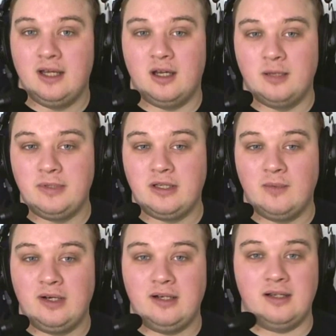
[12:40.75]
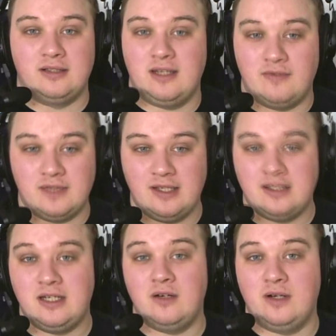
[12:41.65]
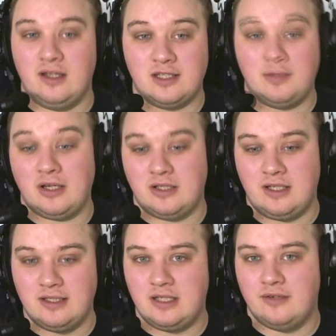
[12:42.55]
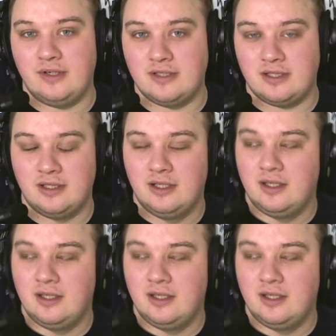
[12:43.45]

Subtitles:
I'll be going in, say if it's an interior, especially interiors,